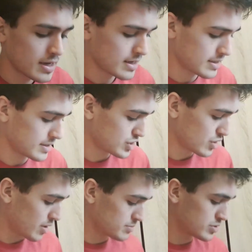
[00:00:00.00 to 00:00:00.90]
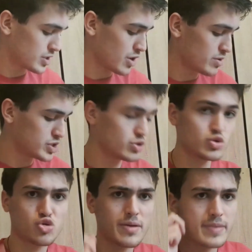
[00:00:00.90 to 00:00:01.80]
Okay, so I'm going to
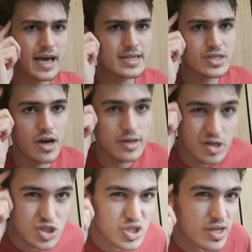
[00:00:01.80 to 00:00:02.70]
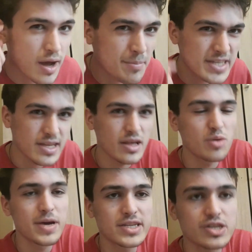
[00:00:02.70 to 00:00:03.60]
trim that side. I missed a little
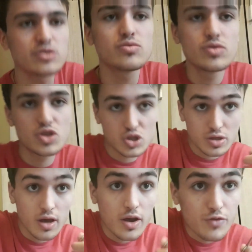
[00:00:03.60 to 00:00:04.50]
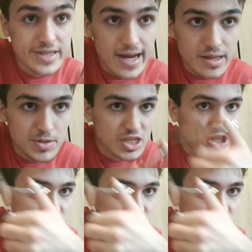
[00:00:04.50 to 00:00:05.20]
bit, so just retain the position